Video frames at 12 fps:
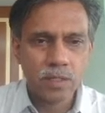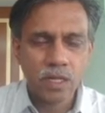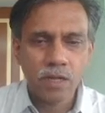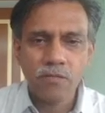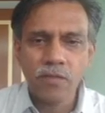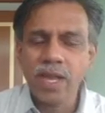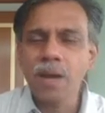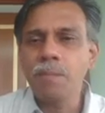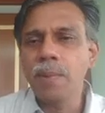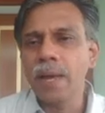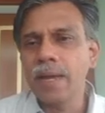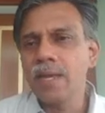we can
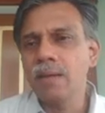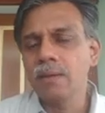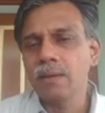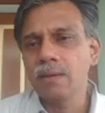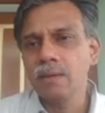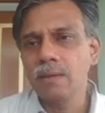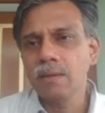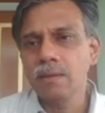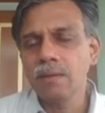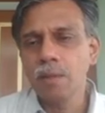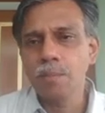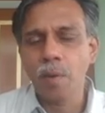plug in
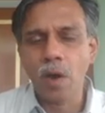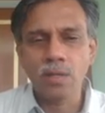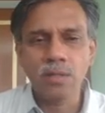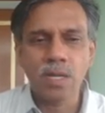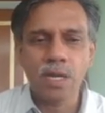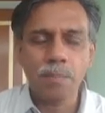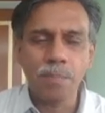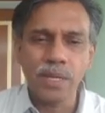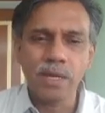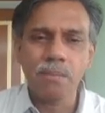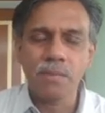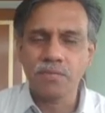the Poisson
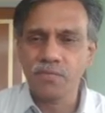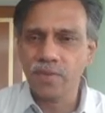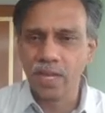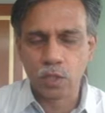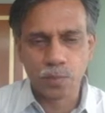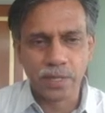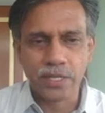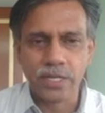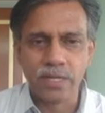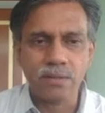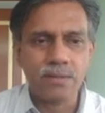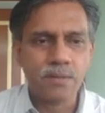PMF
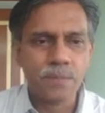expressions.